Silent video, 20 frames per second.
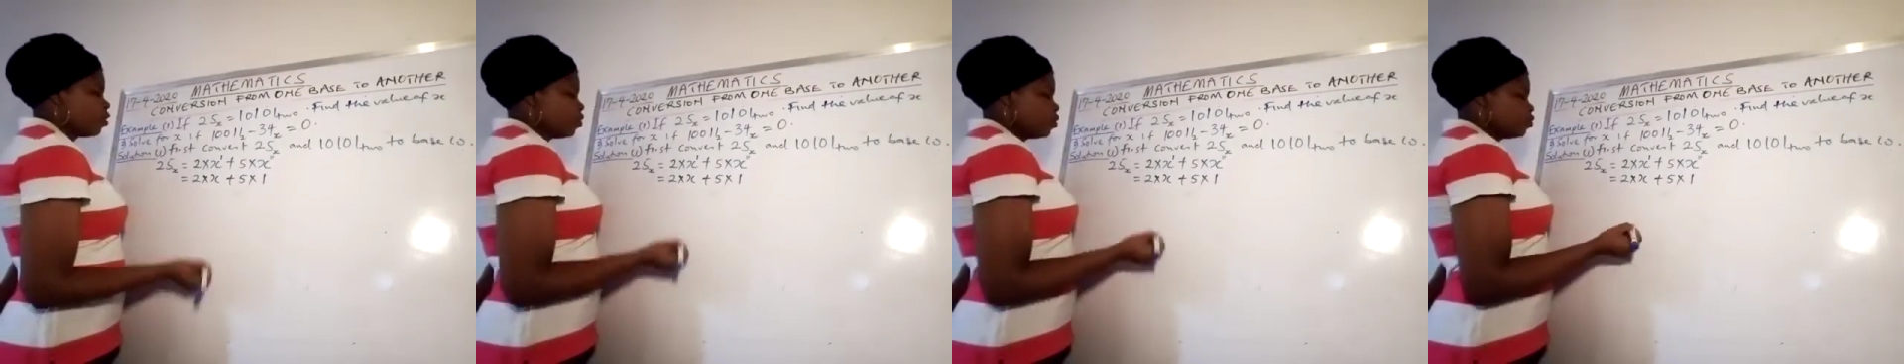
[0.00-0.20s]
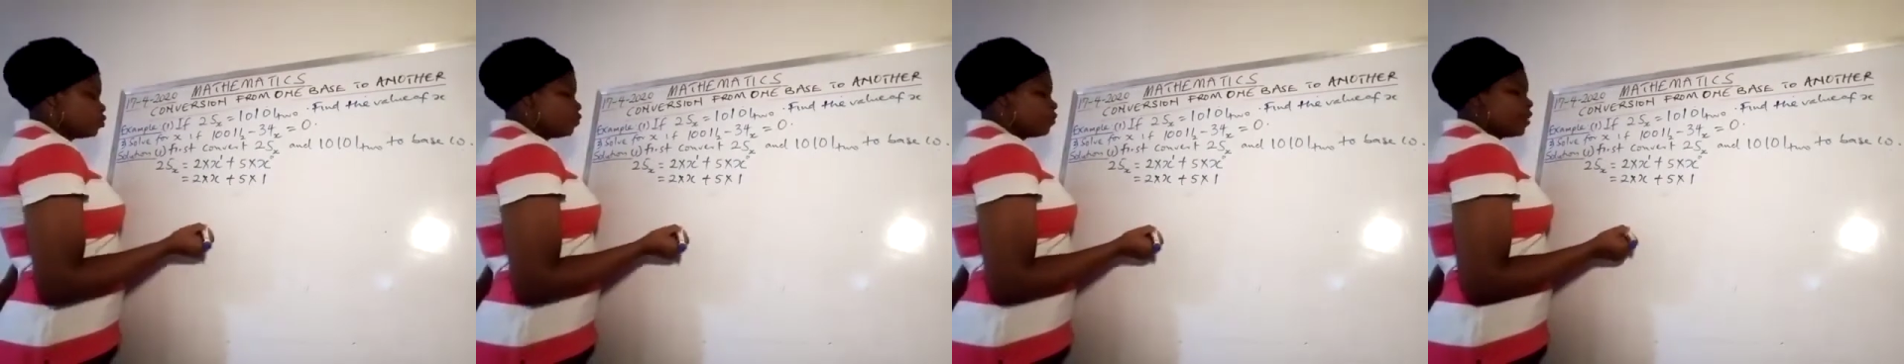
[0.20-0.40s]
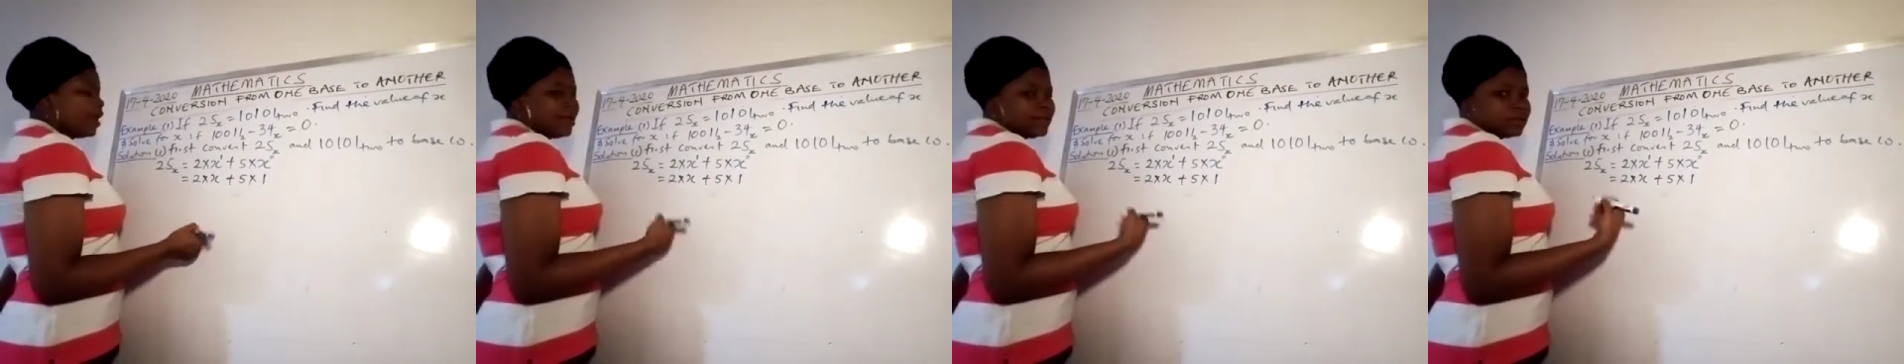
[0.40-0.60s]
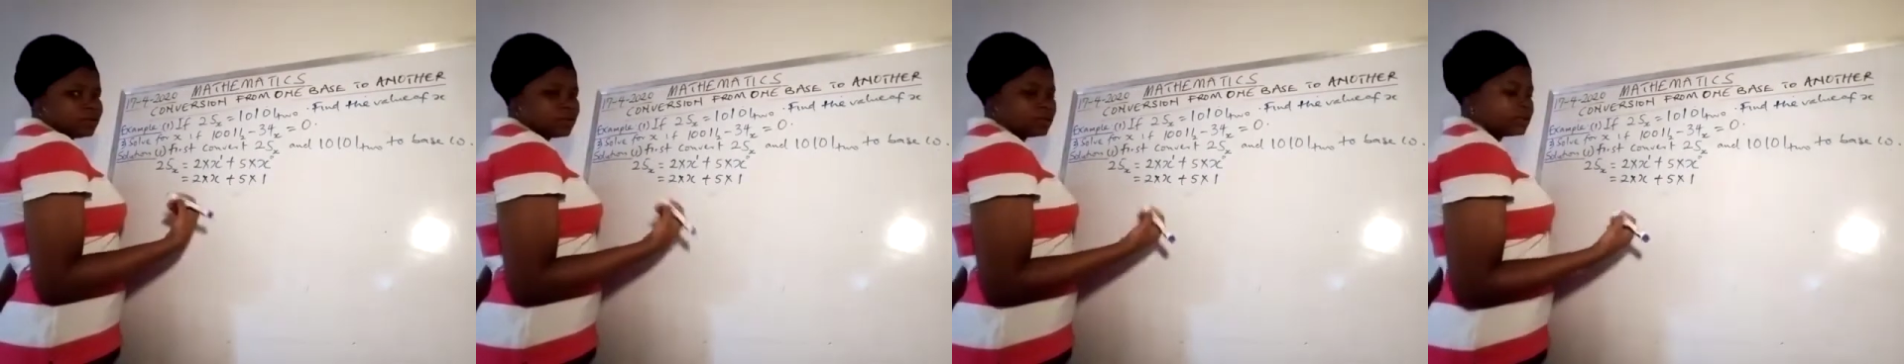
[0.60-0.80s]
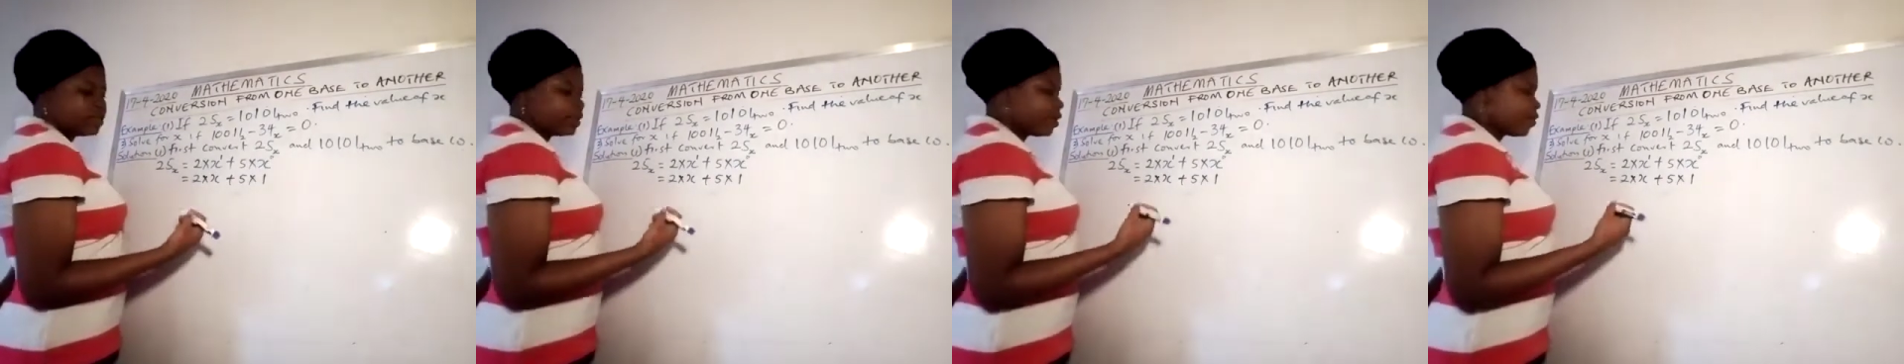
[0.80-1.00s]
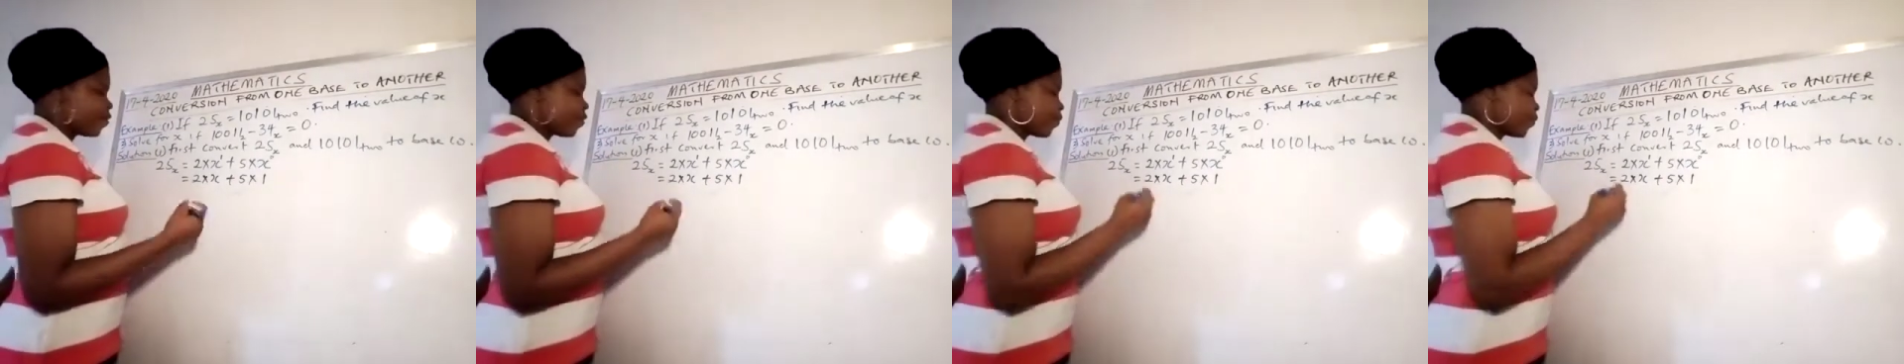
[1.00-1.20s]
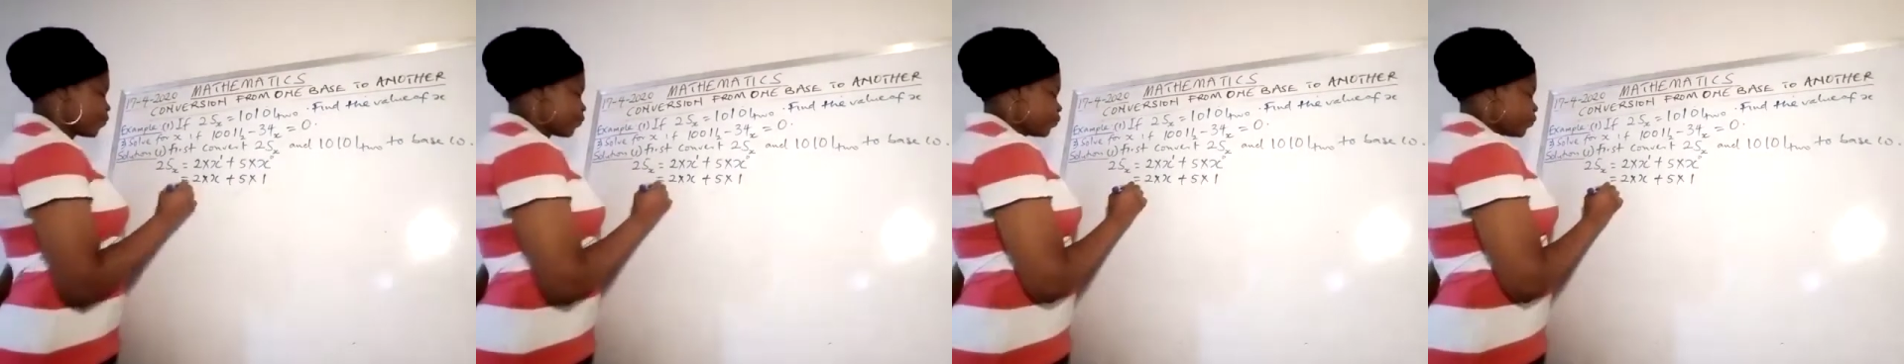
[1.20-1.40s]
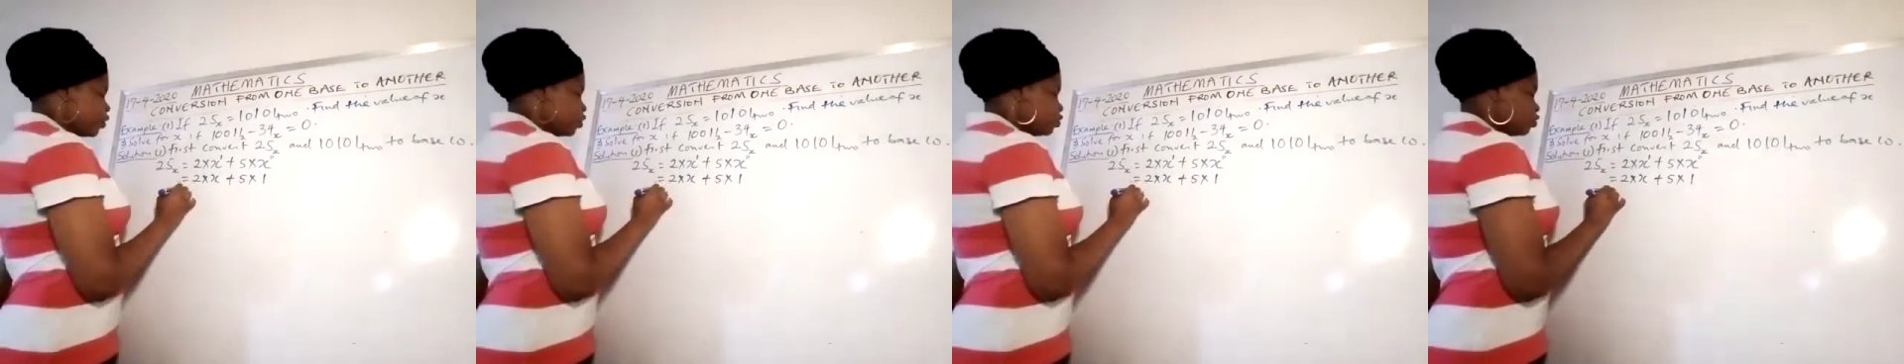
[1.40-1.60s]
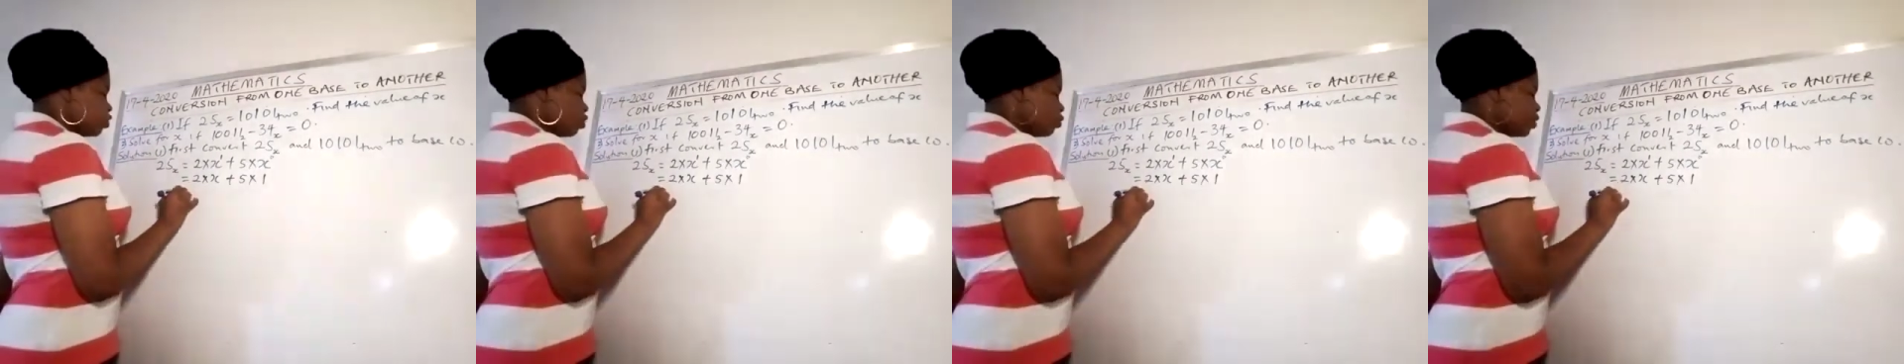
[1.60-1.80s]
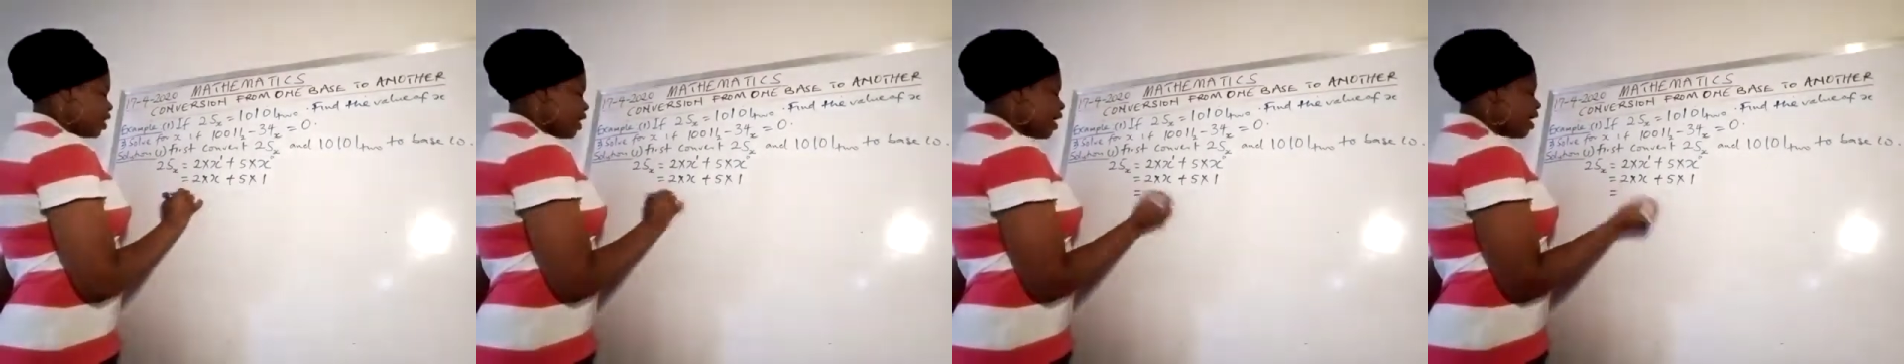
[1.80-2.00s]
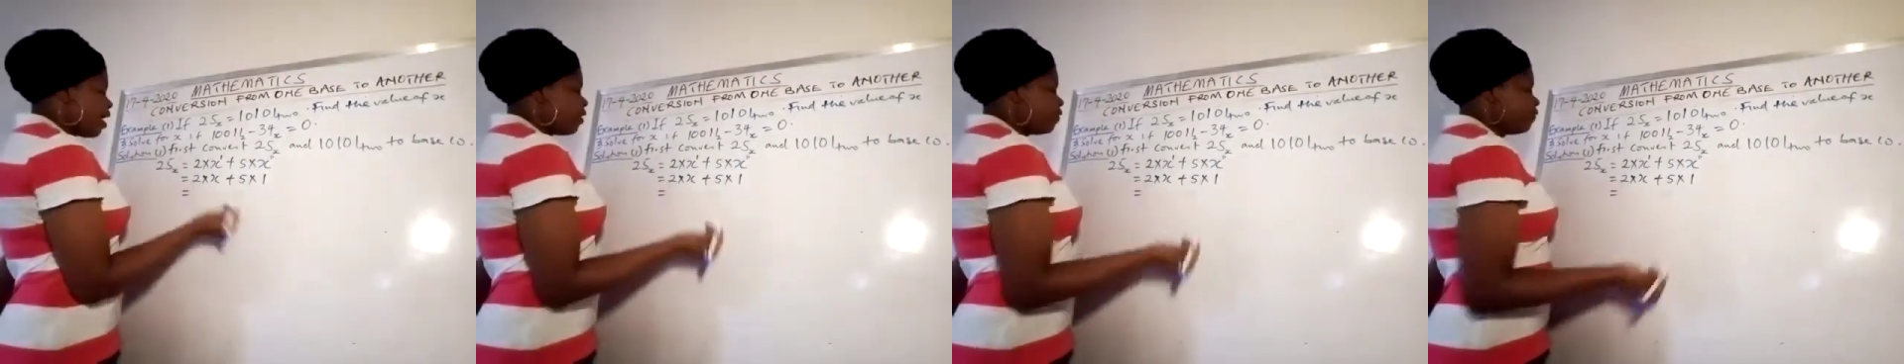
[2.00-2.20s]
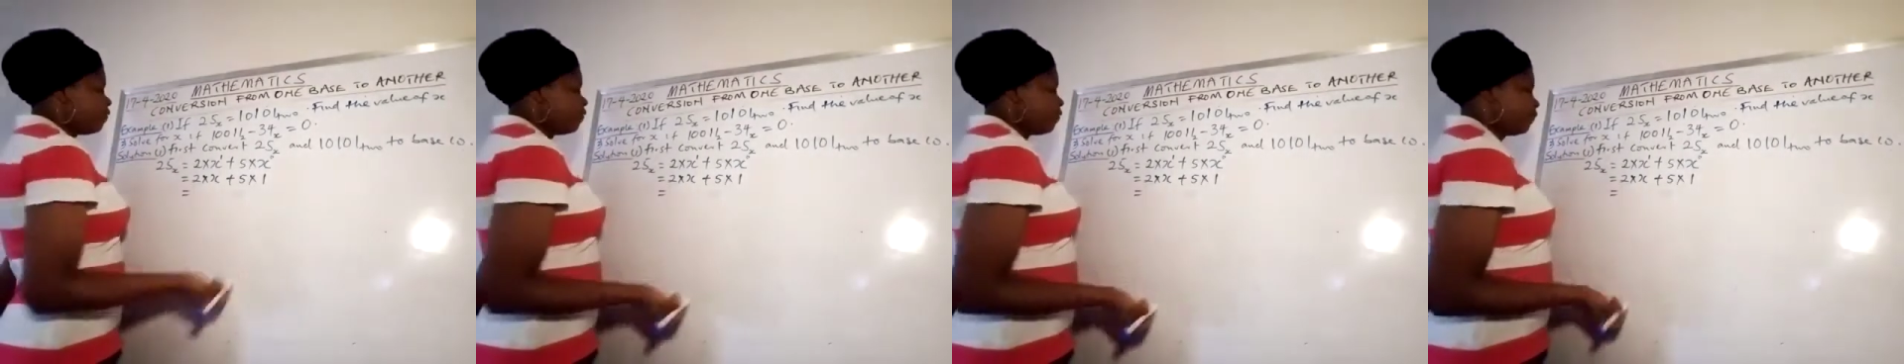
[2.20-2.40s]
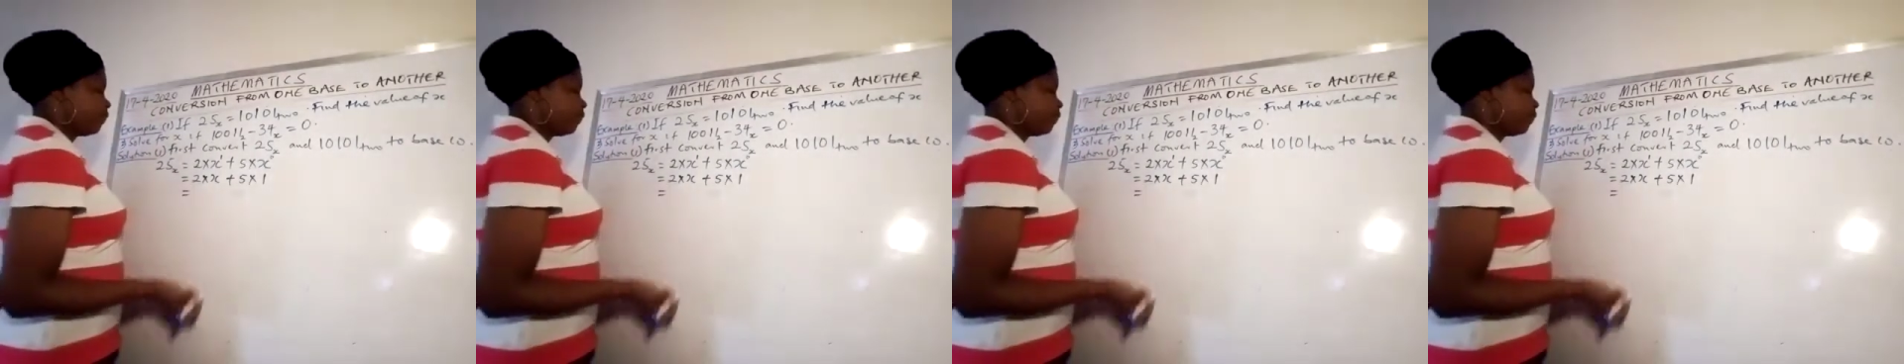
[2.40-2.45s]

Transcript: So 5 is not 0. So we have